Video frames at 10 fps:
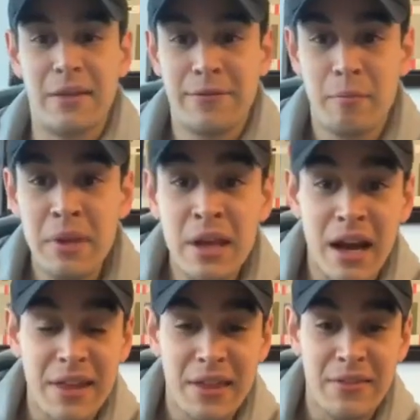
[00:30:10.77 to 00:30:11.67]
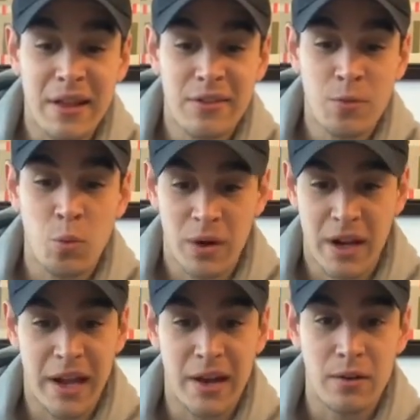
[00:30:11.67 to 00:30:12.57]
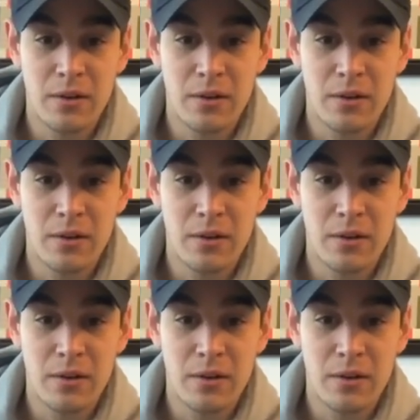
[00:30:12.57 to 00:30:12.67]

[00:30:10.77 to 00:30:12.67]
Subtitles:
For me, I think that's working out.